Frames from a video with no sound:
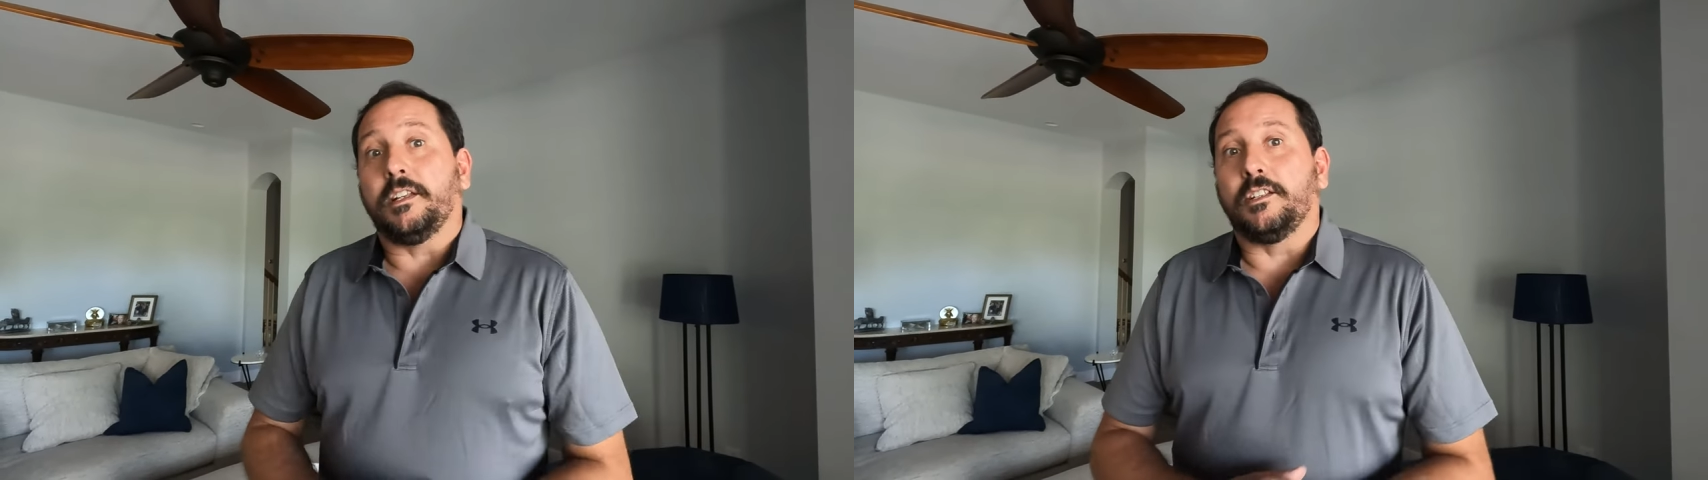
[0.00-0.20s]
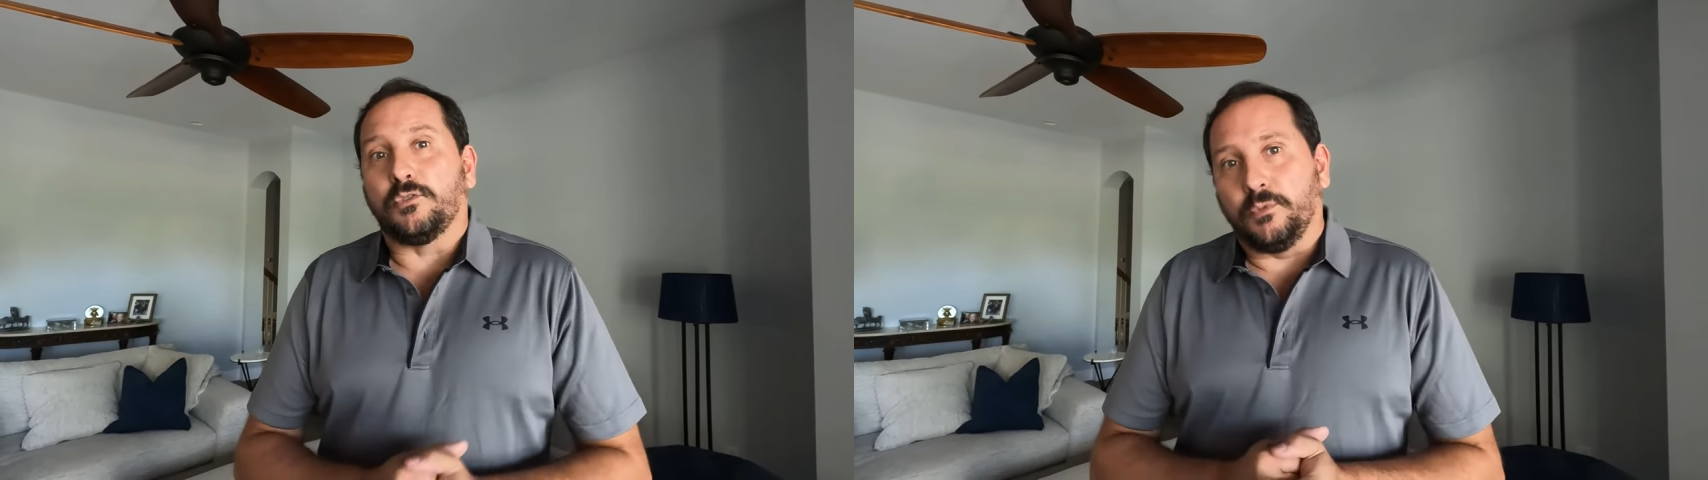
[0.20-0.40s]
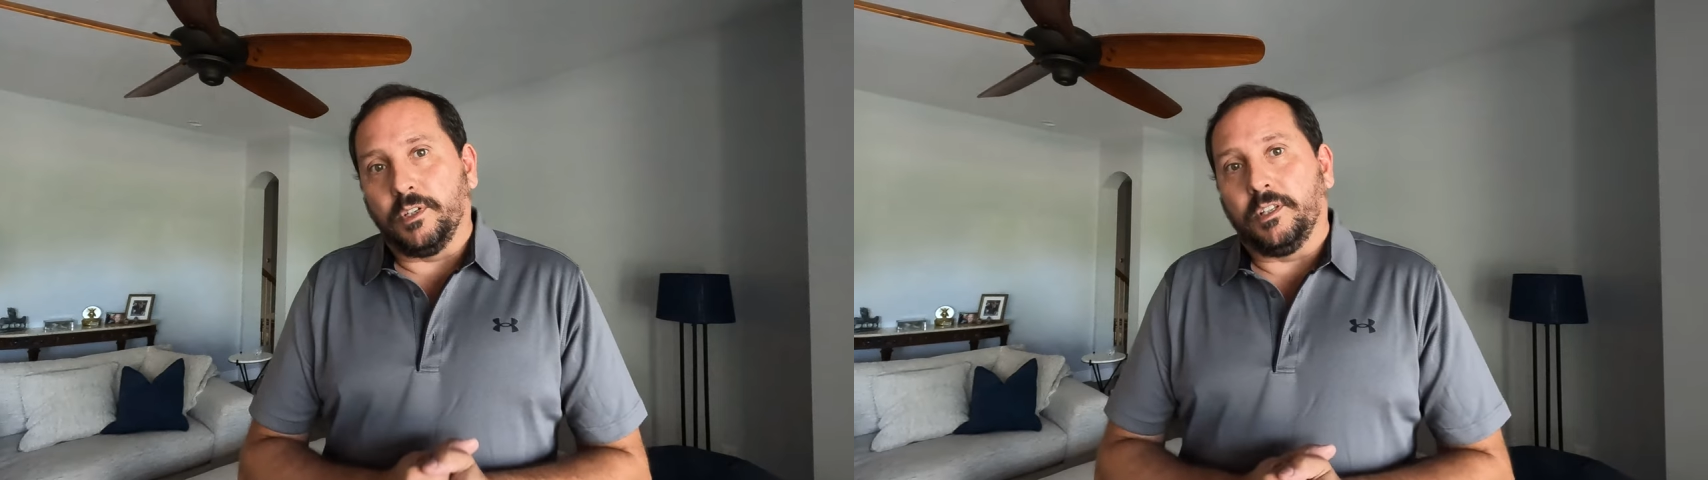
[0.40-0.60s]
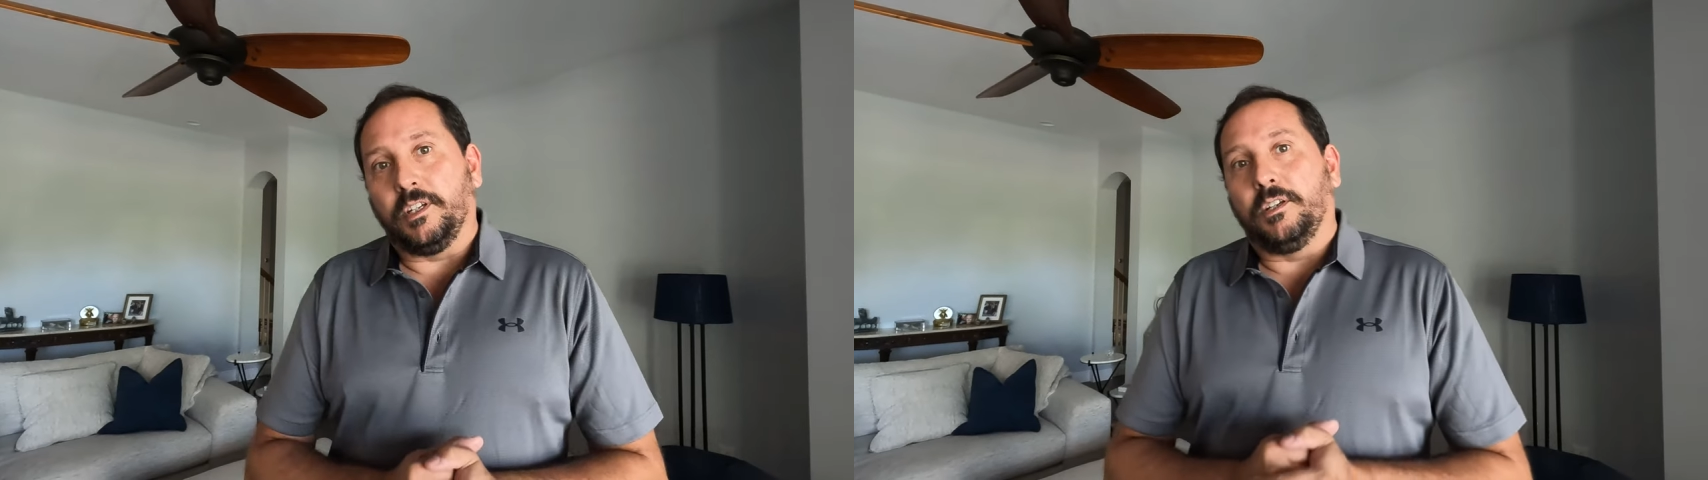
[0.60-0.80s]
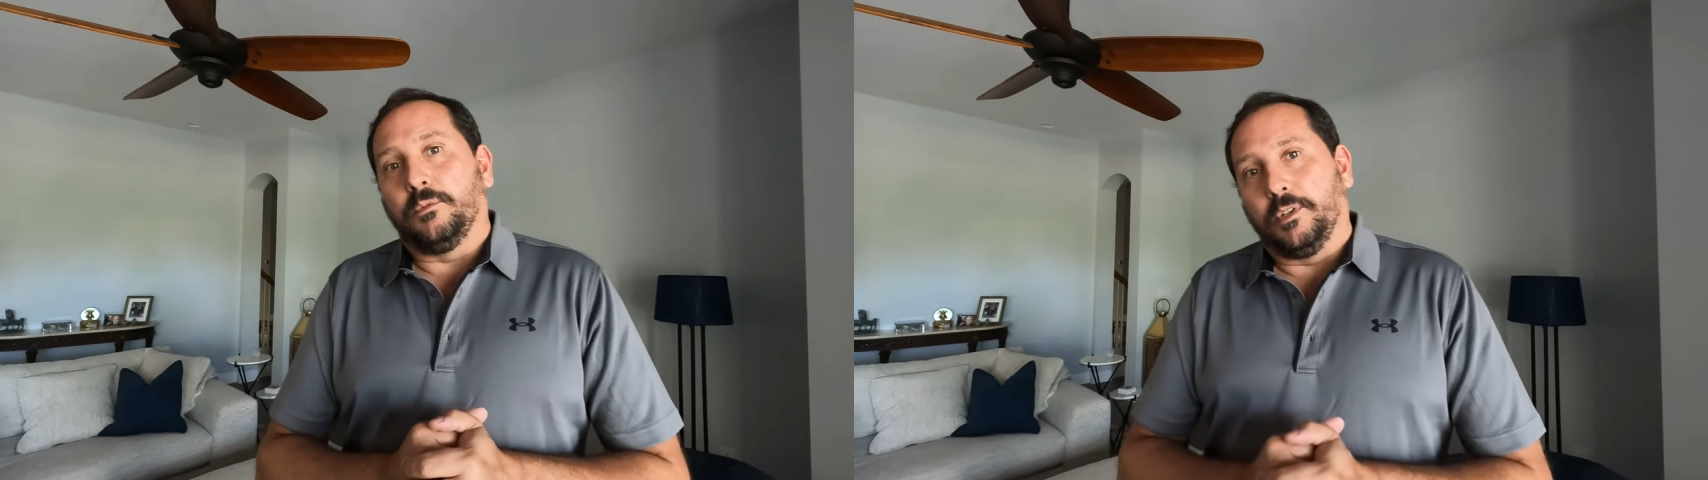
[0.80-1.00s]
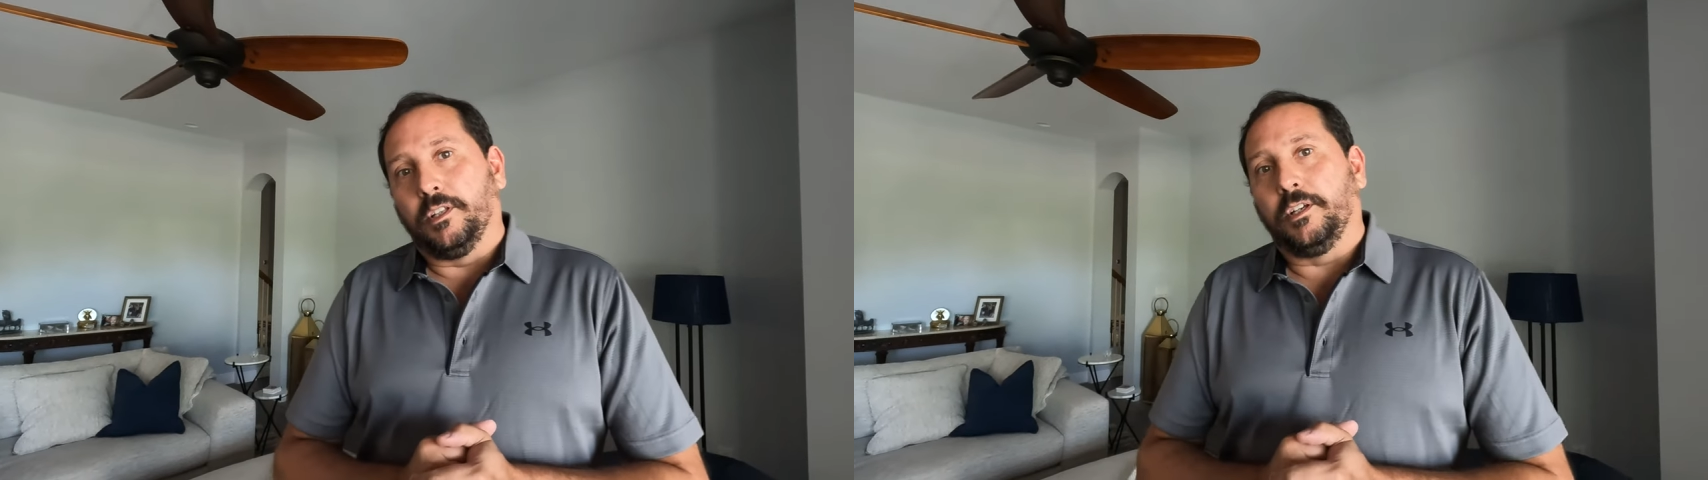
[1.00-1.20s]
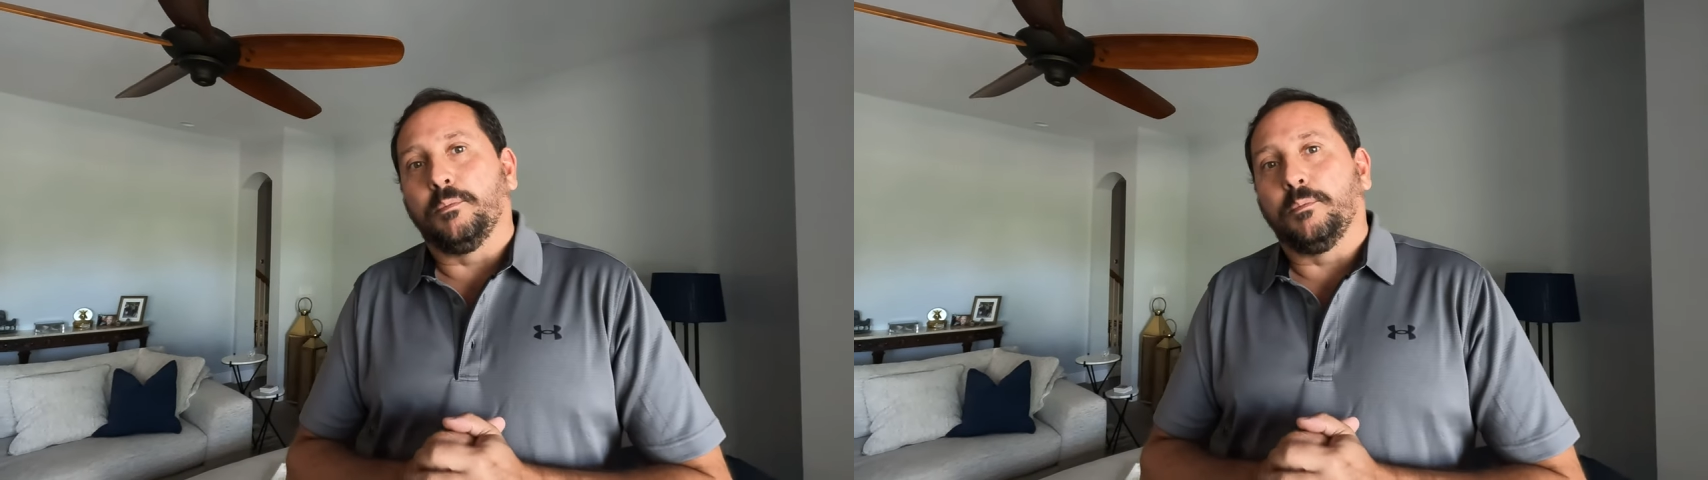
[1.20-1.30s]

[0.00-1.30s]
and it's really really